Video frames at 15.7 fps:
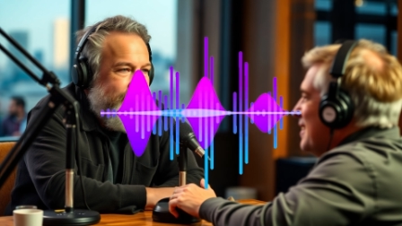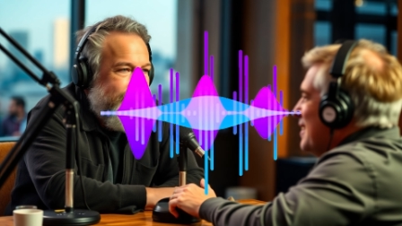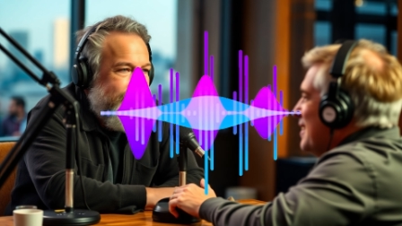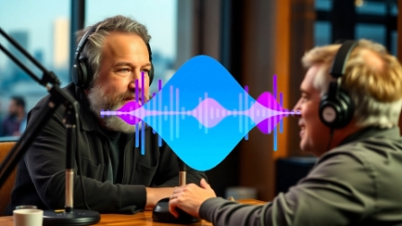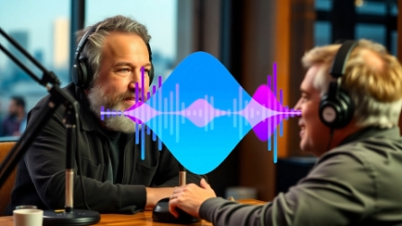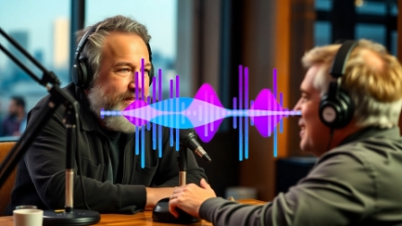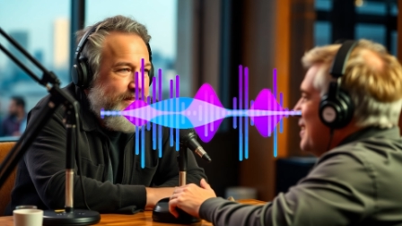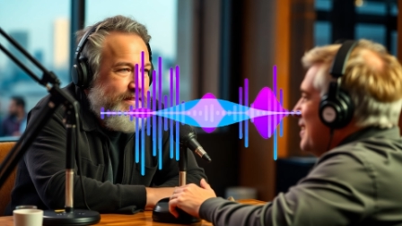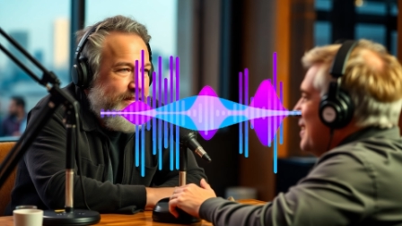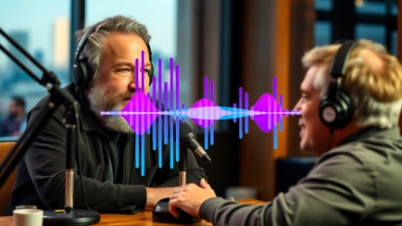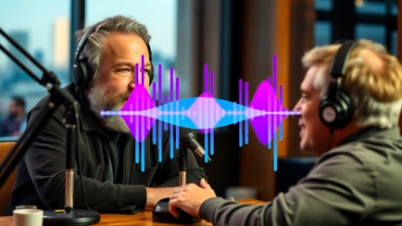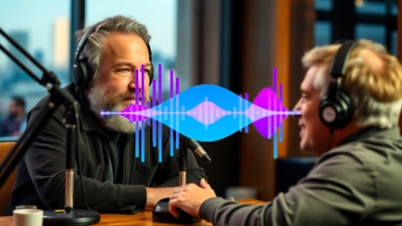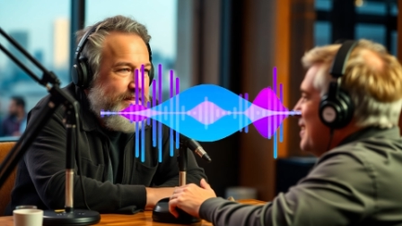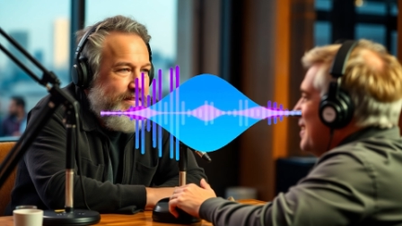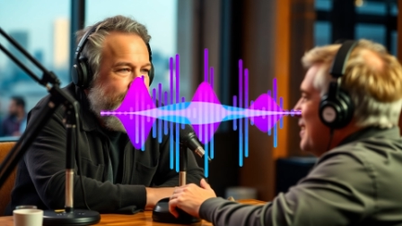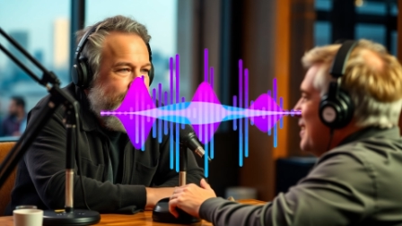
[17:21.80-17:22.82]
It's
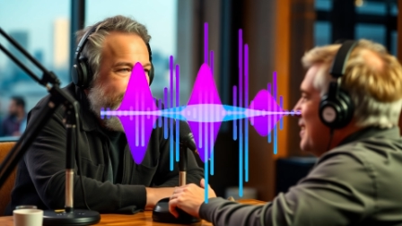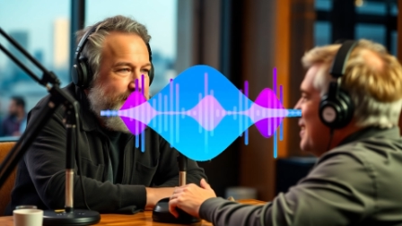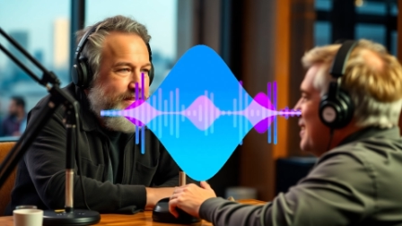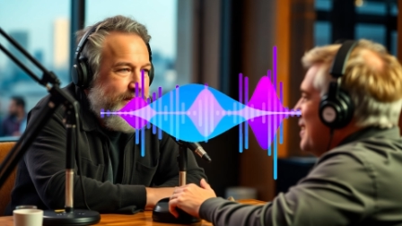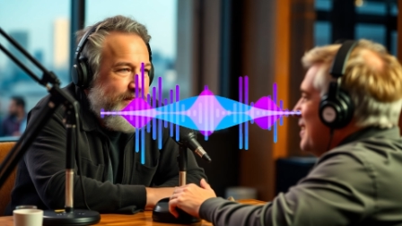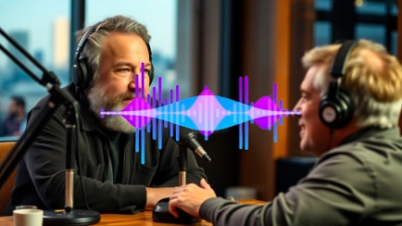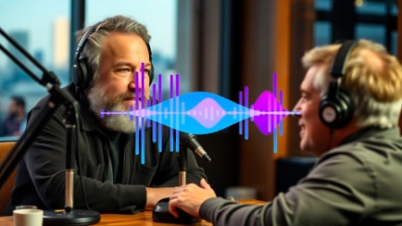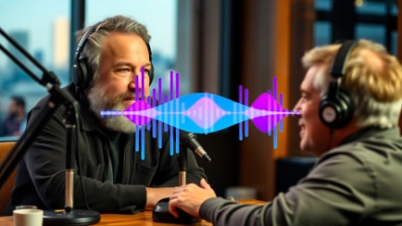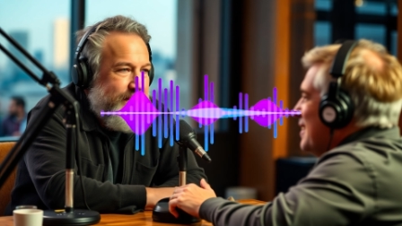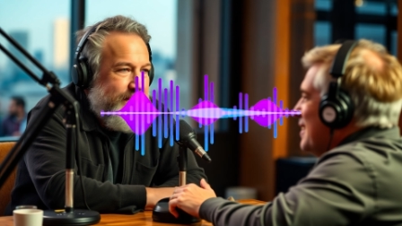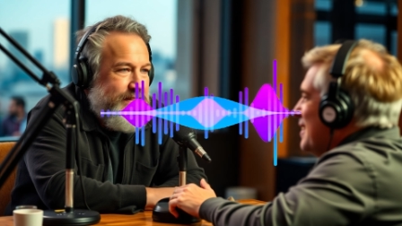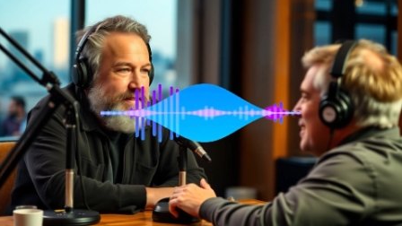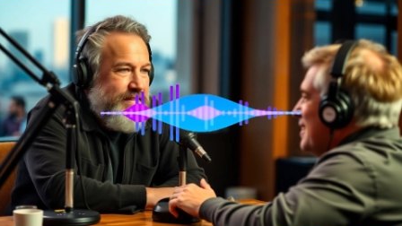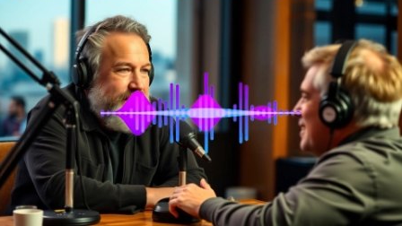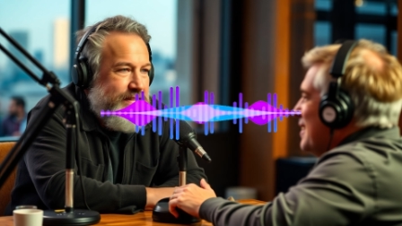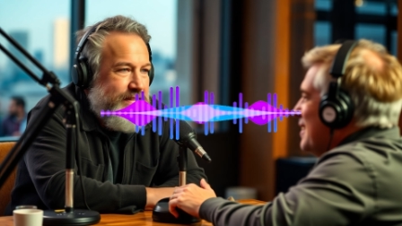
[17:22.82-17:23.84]
a really big question.